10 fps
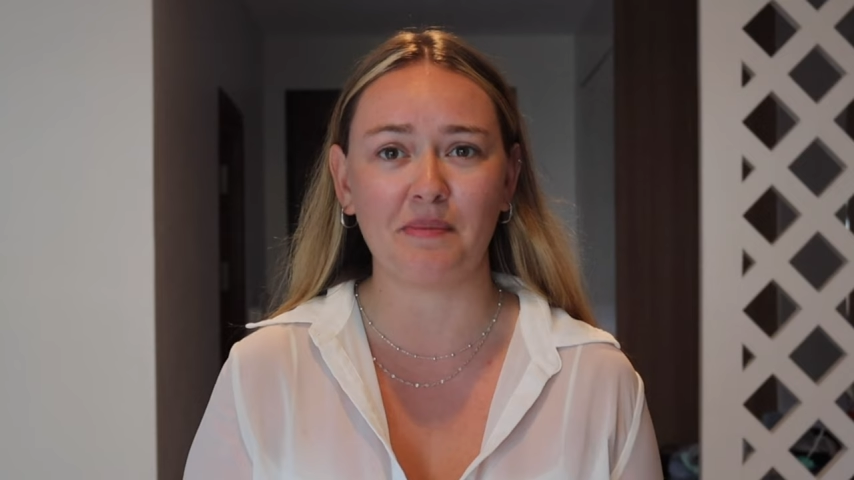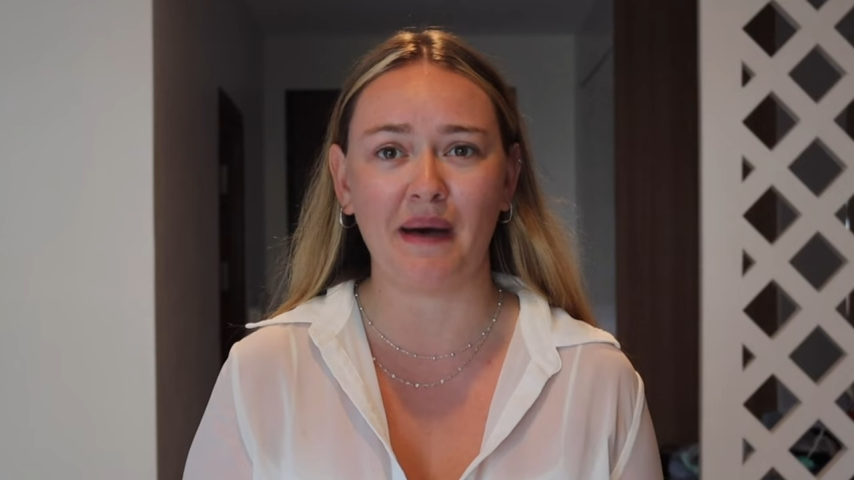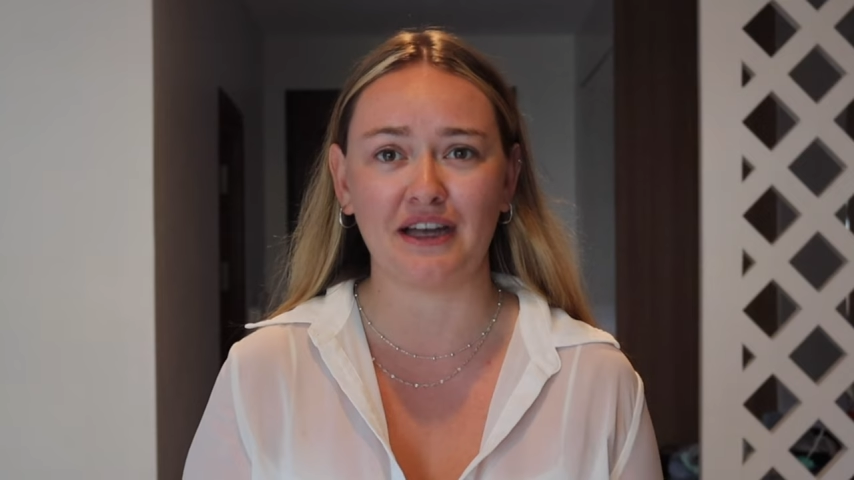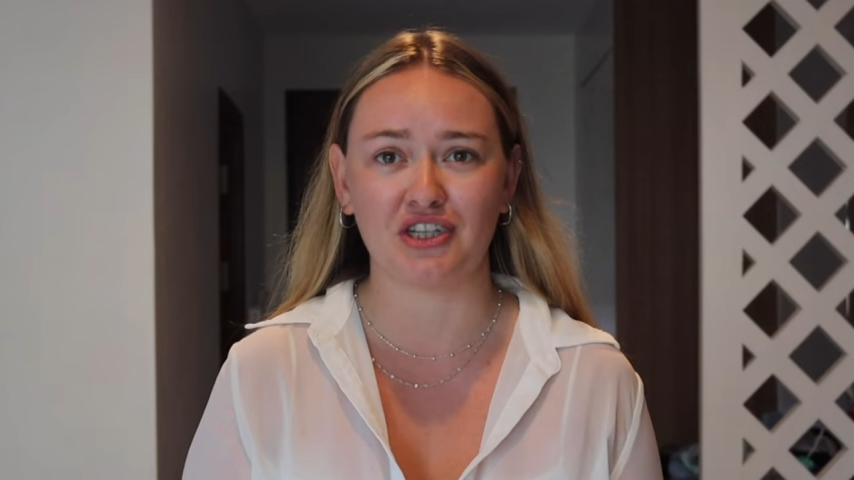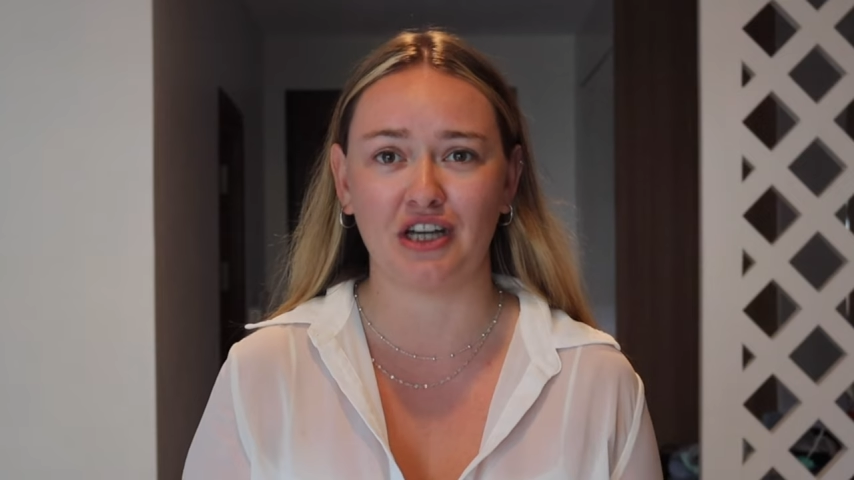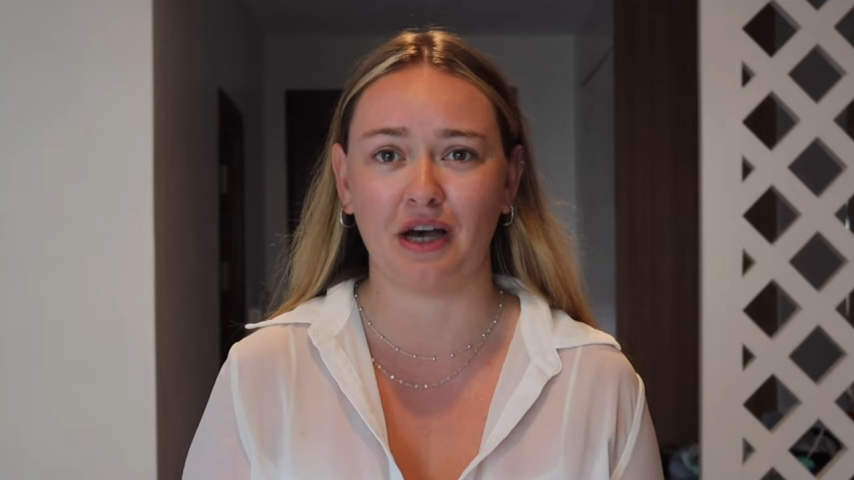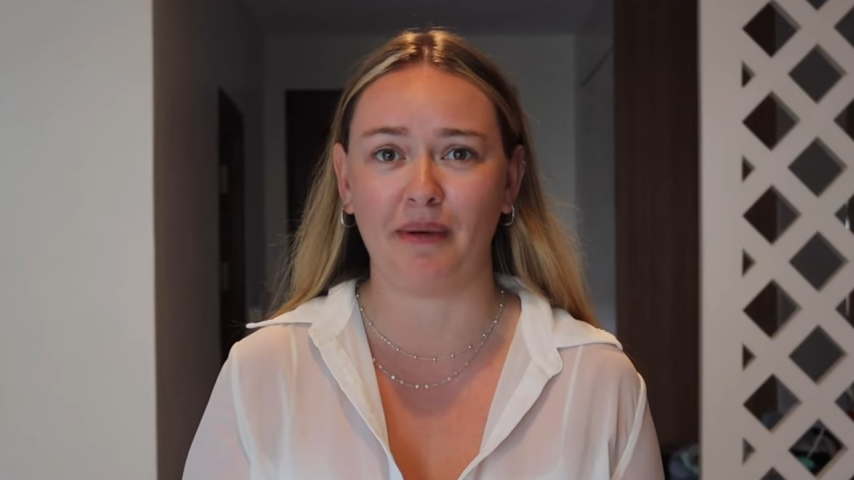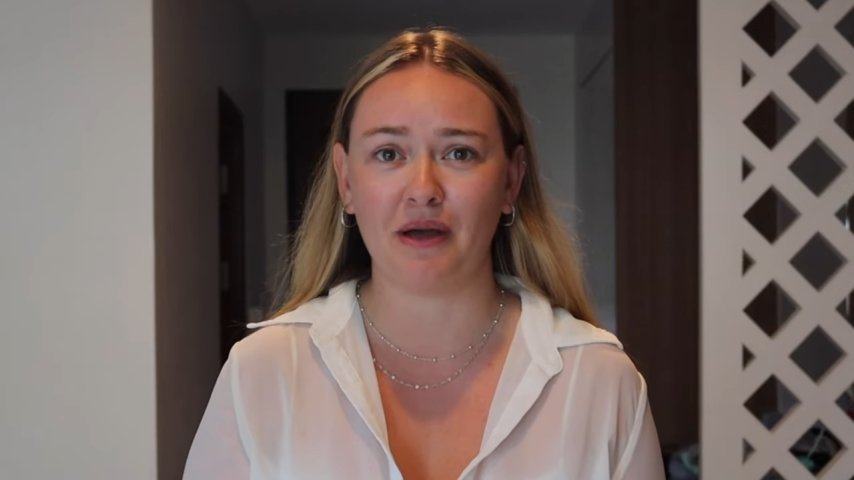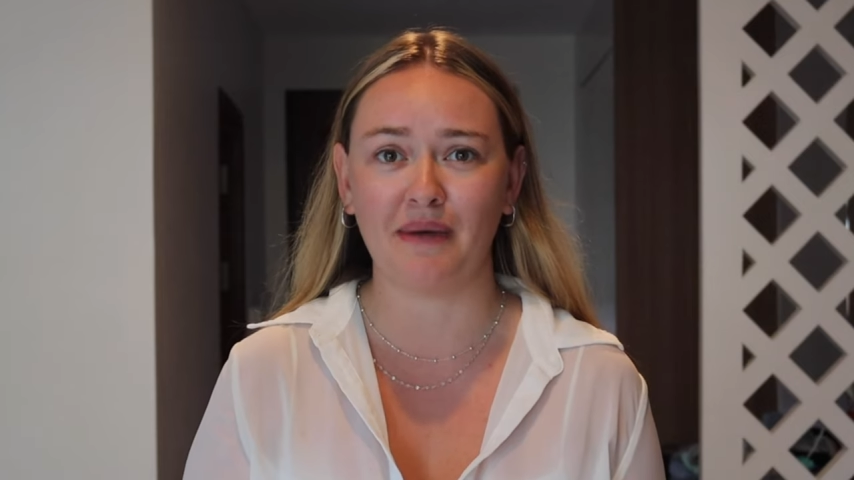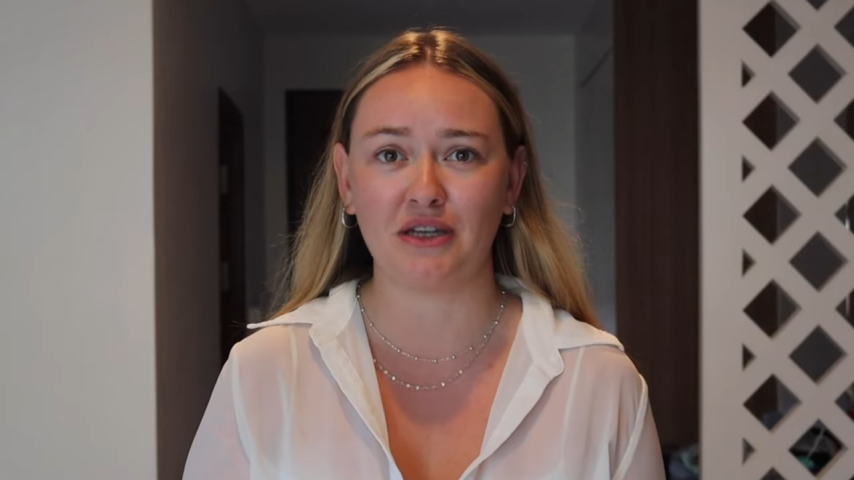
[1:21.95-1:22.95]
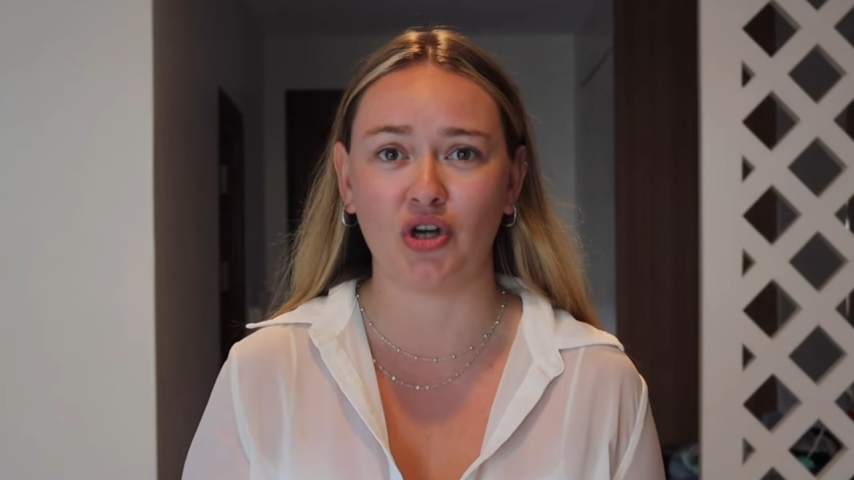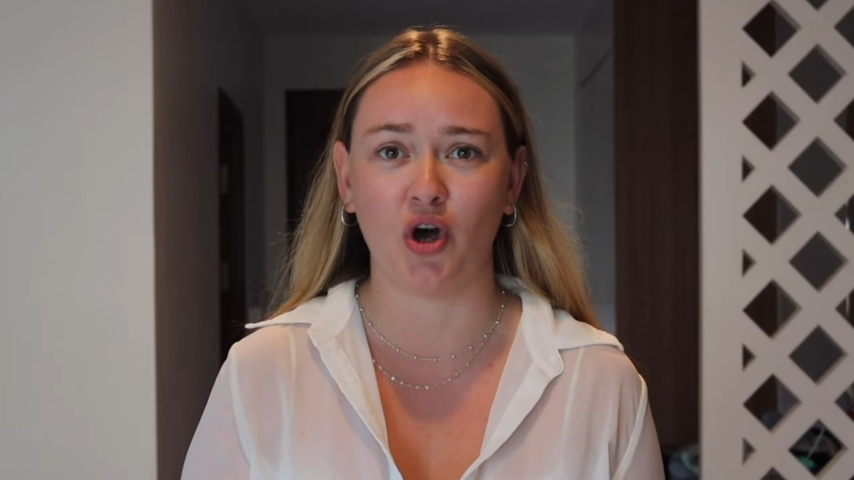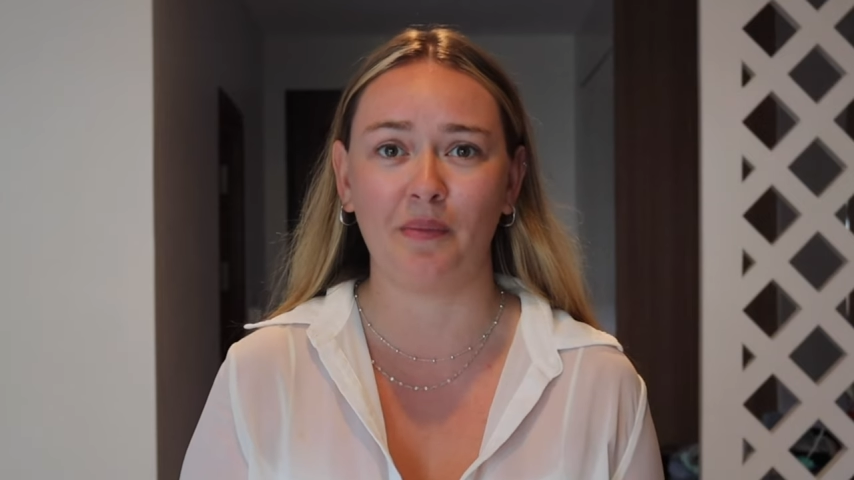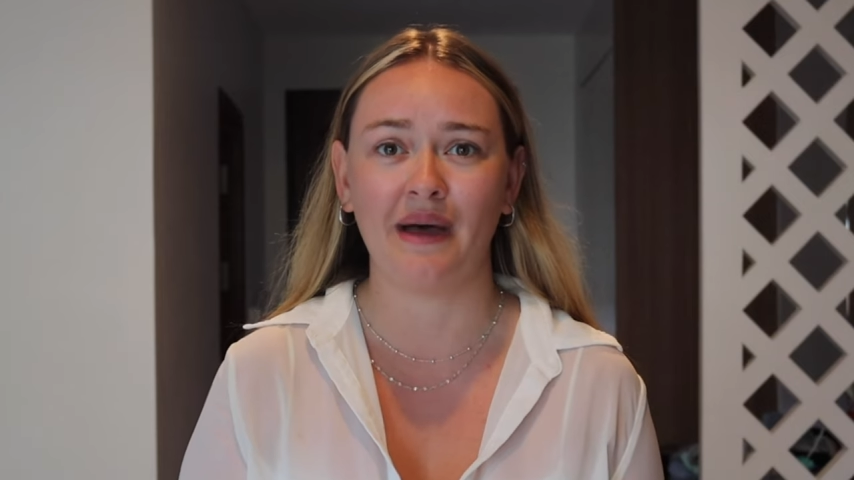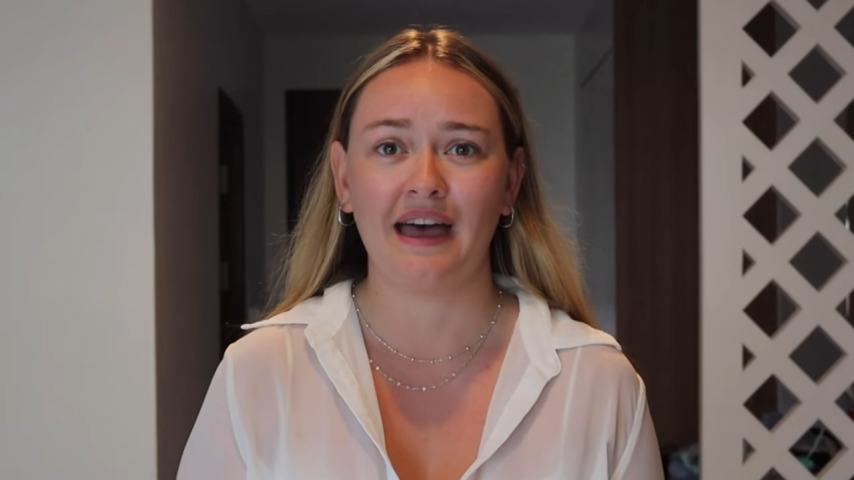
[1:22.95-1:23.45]
passionate about my
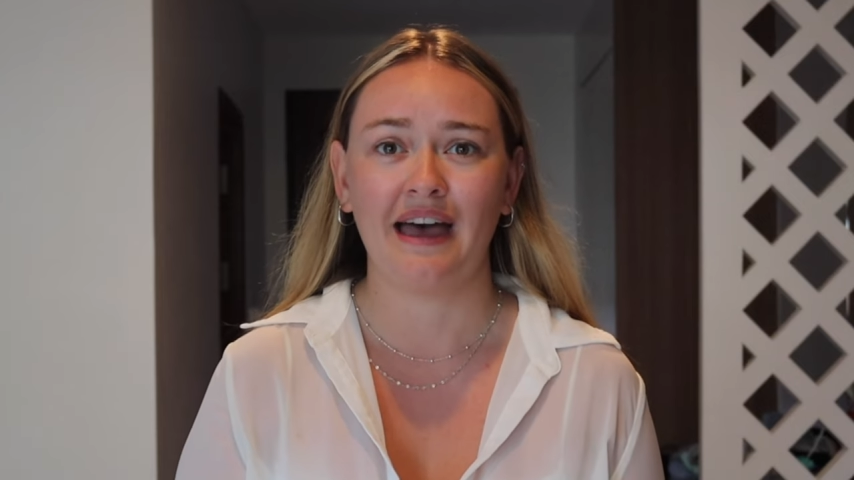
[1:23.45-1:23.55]
job,